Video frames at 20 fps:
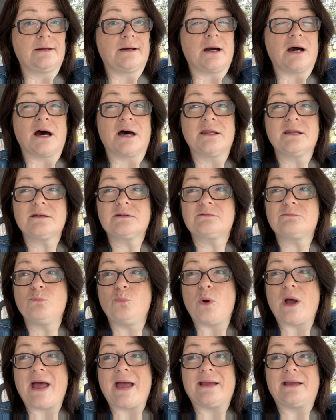on a
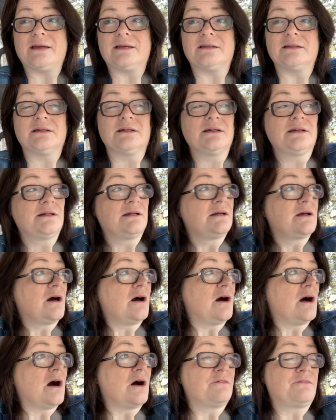wagon
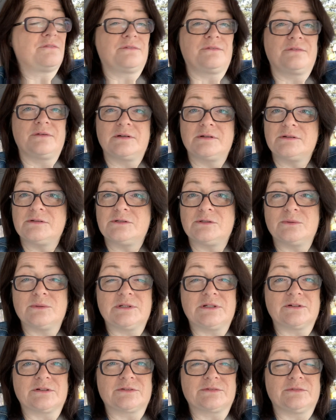off to a
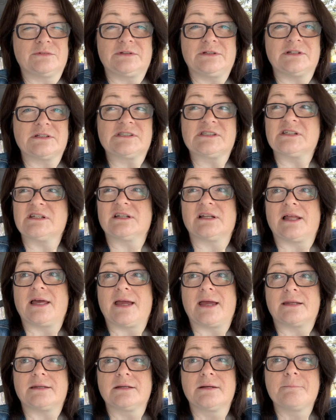distant
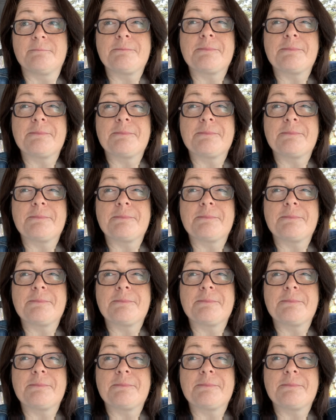land.